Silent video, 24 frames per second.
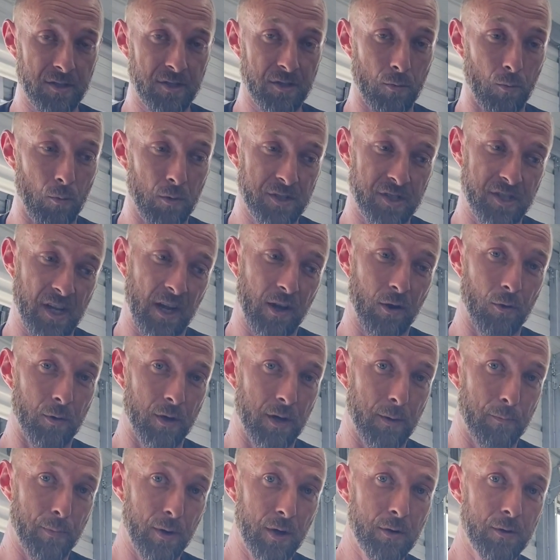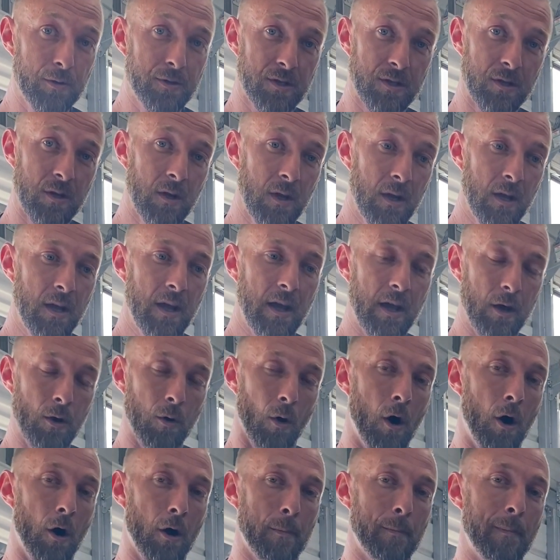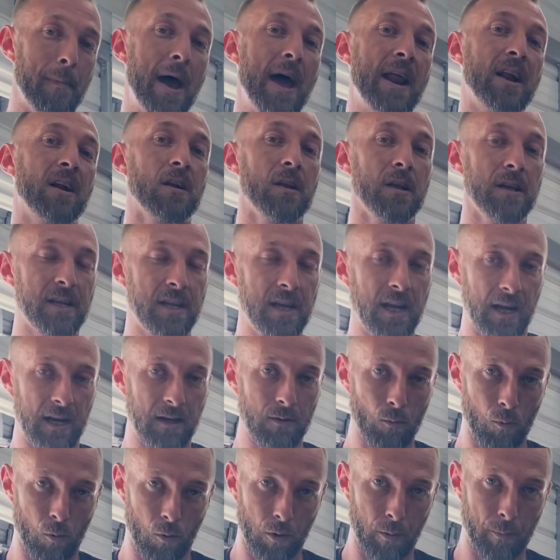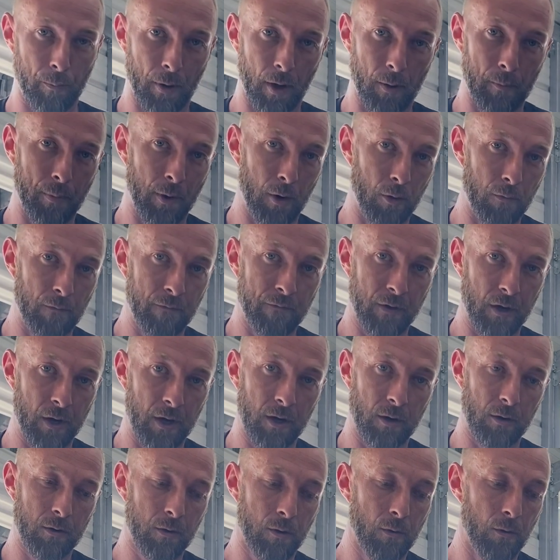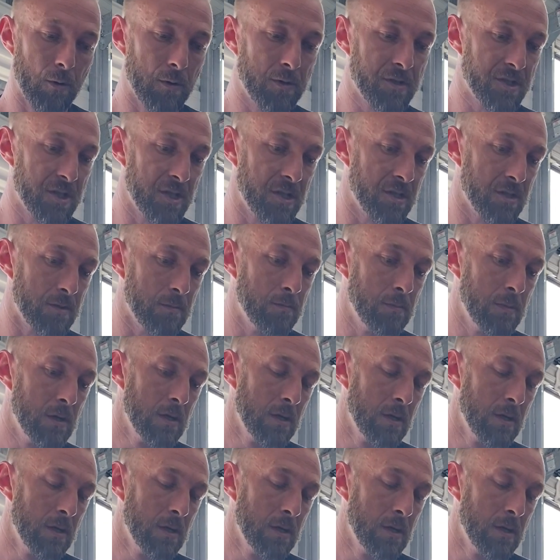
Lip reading: So once I go into boost, it'll automatically kick the water pump on for the intercooler system.